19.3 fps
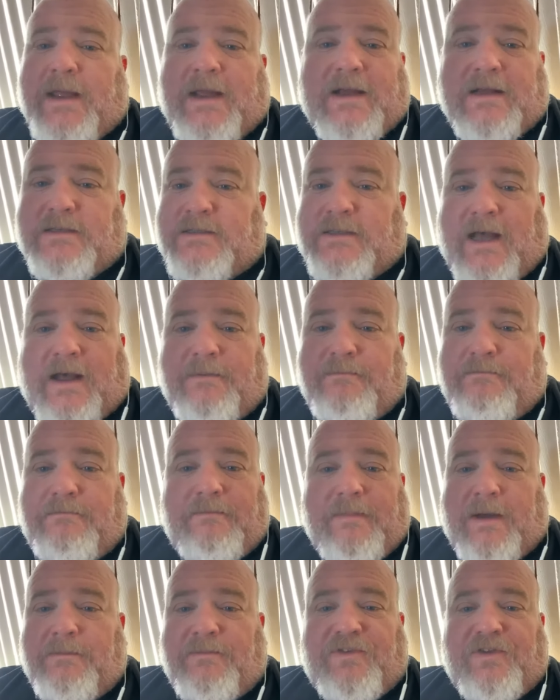because
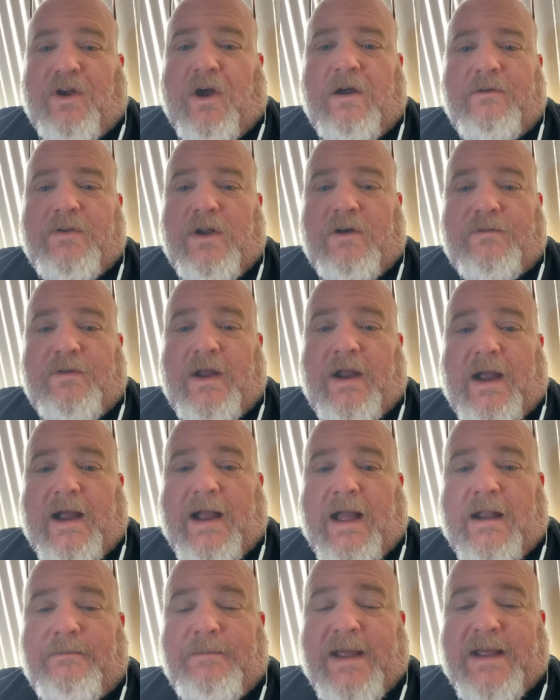I'm starving over here. I
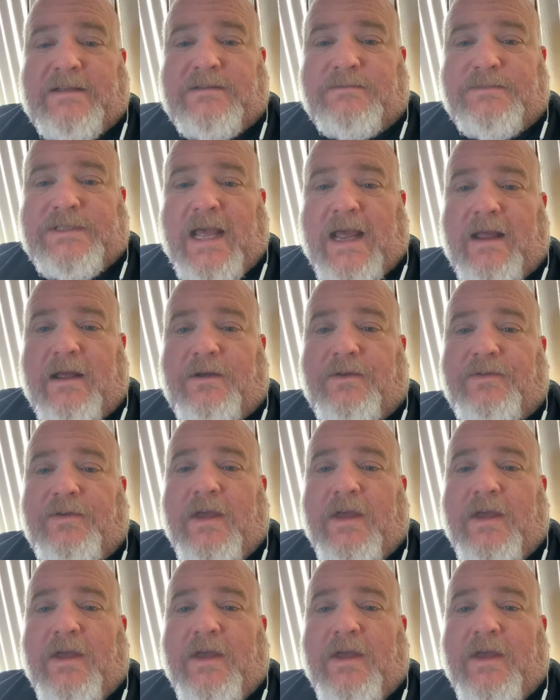got to make some sales."